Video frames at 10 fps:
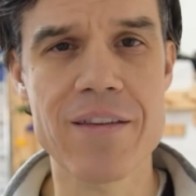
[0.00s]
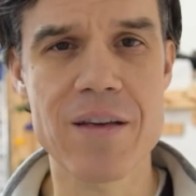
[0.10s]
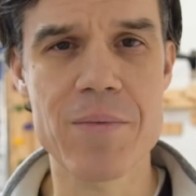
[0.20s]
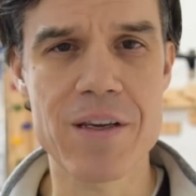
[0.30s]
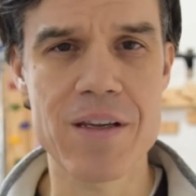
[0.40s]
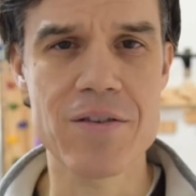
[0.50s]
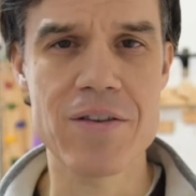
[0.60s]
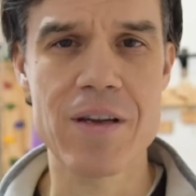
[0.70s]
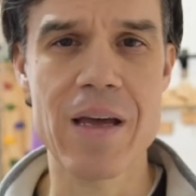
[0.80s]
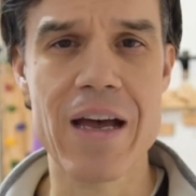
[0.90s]
something
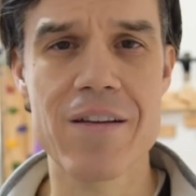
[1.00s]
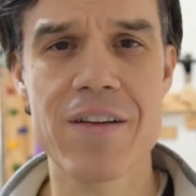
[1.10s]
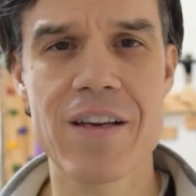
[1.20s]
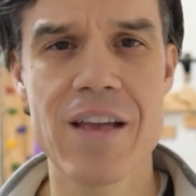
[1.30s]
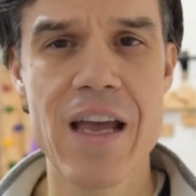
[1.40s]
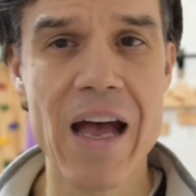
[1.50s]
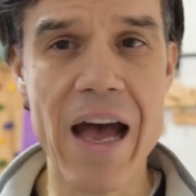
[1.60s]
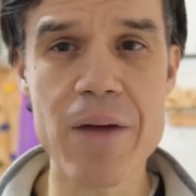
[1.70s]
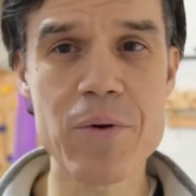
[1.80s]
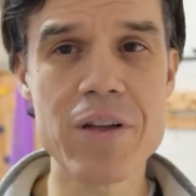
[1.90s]
interesting out of it.
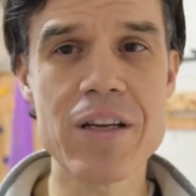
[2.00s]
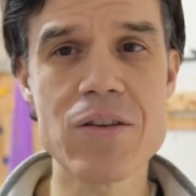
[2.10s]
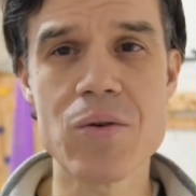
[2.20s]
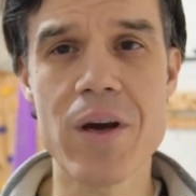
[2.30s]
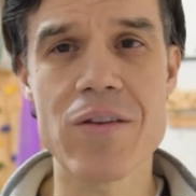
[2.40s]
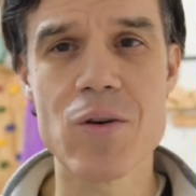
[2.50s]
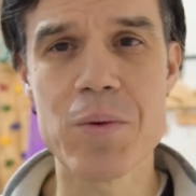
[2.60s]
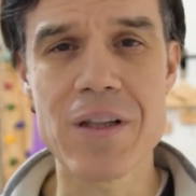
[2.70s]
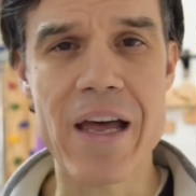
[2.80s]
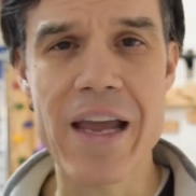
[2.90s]
I really enjoy the
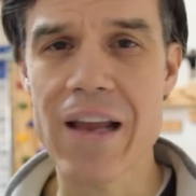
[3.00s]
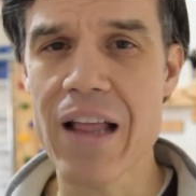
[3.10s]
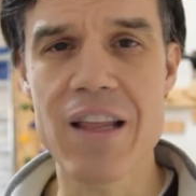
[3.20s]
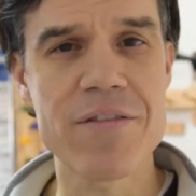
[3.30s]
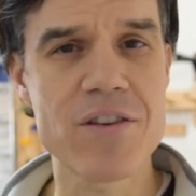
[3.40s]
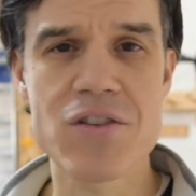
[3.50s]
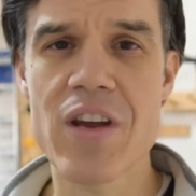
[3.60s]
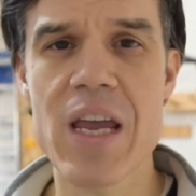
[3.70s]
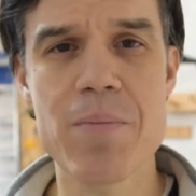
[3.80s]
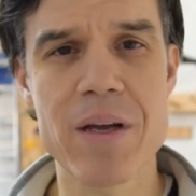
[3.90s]
Uber Light. I love the
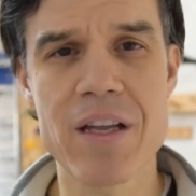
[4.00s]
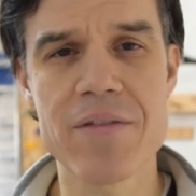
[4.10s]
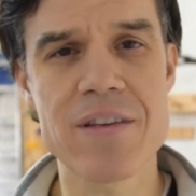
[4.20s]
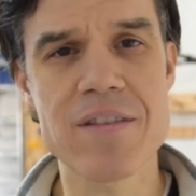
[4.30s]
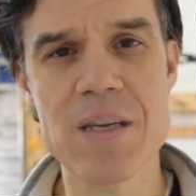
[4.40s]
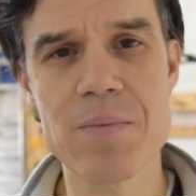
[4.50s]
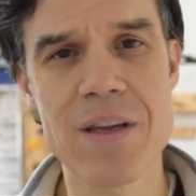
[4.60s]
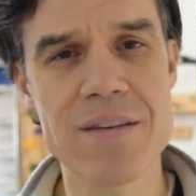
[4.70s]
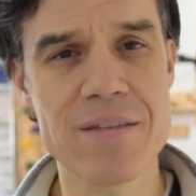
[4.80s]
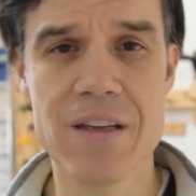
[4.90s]
shape, I love the
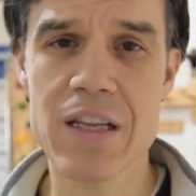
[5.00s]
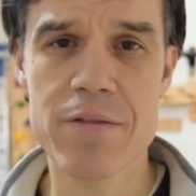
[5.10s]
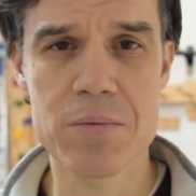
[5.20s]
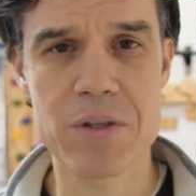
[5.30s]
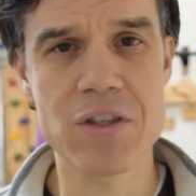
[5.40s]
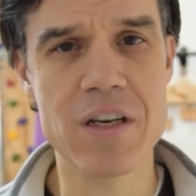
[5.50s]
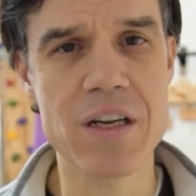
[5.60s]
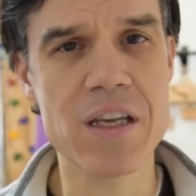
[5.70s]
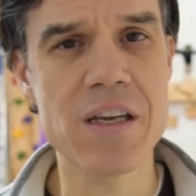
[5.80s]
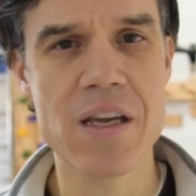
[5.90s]
steepness, I love the
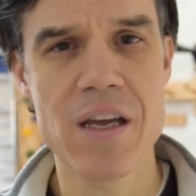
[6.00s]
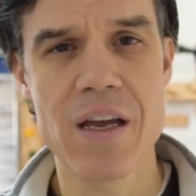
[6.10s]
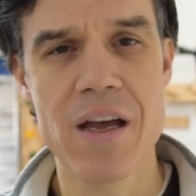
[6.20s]
rigidity.